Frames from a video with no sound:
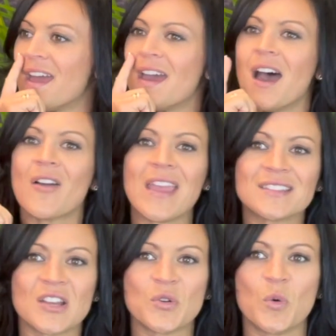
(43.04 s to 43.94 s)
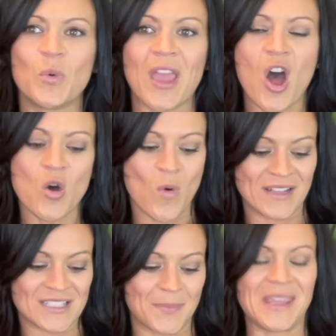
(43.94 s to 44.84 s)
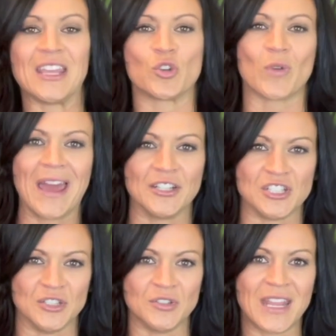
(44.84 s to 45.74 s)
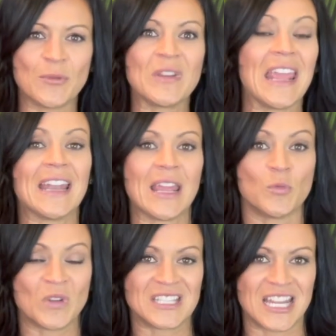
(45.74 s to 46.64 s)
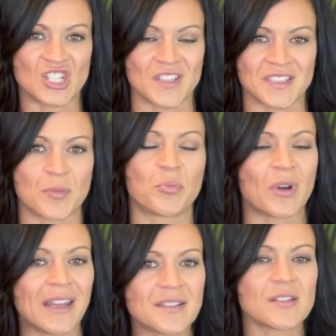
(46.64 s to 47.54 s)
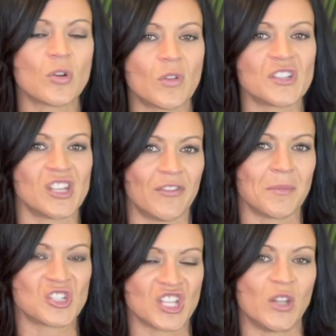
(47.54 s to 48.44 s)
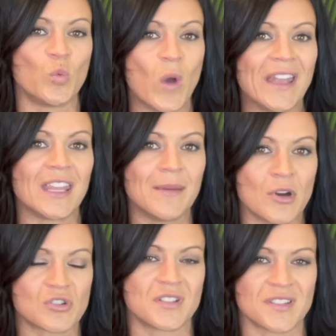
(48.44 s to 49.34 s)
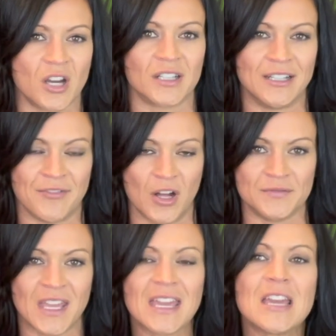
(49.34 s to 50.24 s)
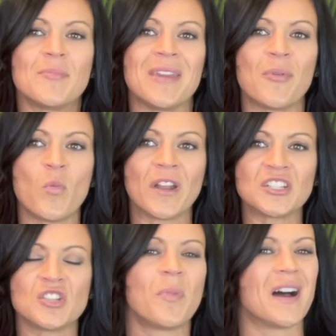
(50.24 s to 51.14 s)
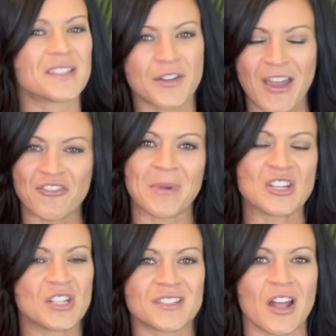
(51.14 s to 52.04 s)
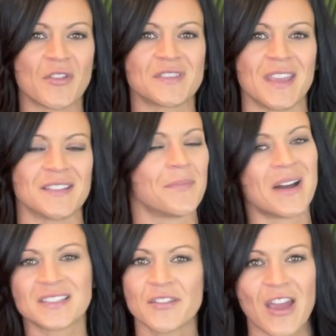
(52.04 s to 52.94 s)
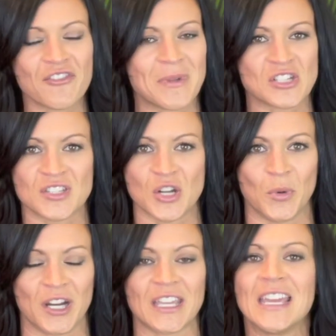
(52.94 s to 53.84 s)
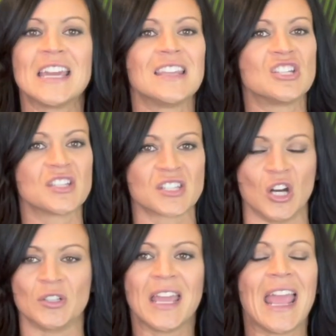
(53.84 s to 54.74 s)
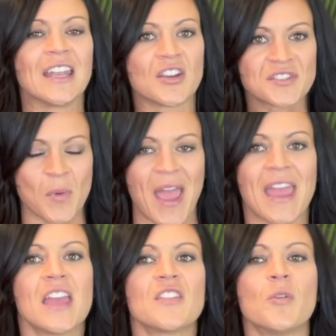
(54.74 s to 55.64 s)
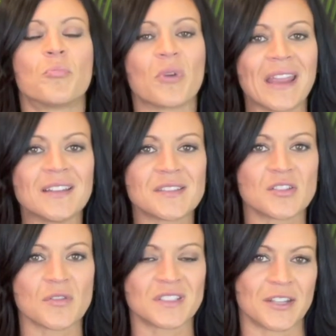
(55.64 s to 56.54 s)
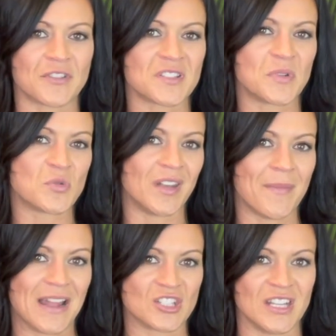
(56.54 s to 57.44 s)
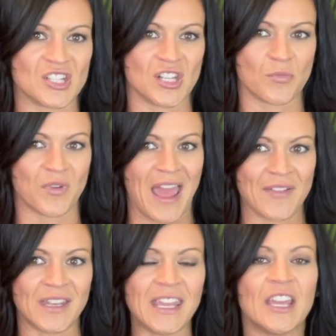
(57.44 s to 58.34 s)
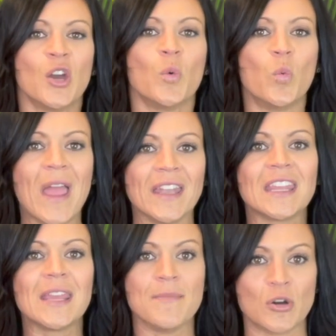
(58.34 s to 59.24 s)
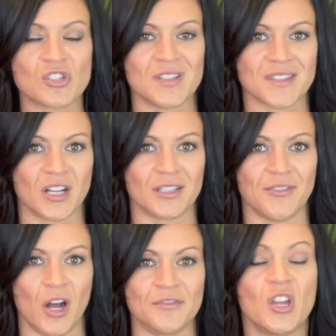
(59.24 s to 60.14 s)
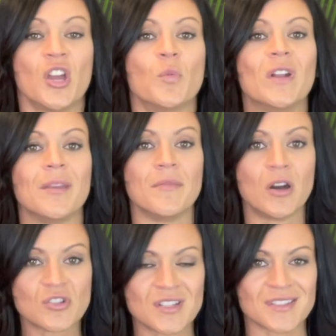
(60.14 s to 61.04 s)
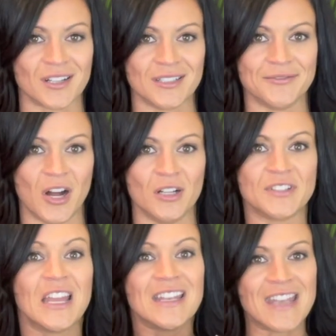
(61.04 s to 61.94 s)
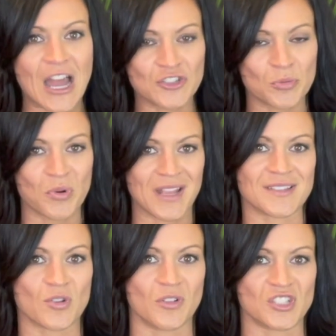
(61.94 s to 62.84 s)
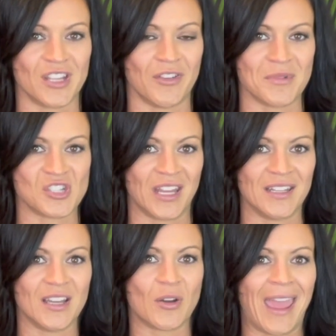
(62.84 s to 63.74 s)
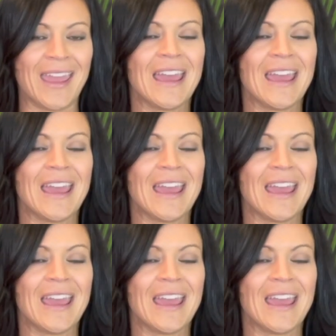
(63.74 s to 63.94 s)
okay, so we all want to be in gratitude, and we teach this. The brain is a goal-achieving machine when emotions are involved. People want to do positive affirmations and all those things, and positive affirmations don't work. They just don't. And here's why. The brain doesn't know the difference between imagination and reality when emotions are involved. When emotions are involved, now your brain's a goal-achieving machine, okay?